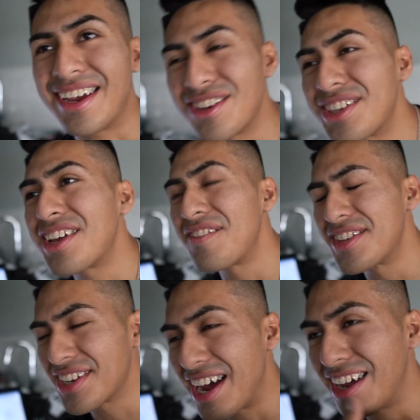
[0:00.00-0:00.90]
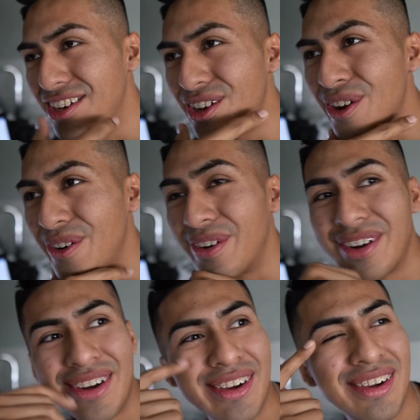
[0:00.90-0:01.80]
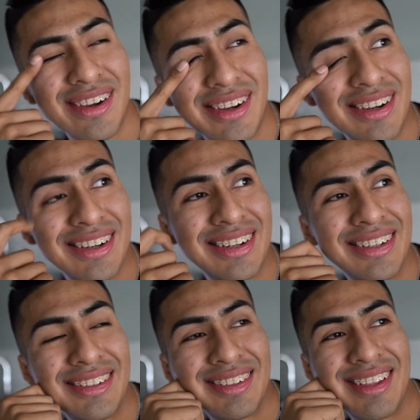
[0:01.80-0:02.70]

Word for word: You're the toughest guy I know. Oh,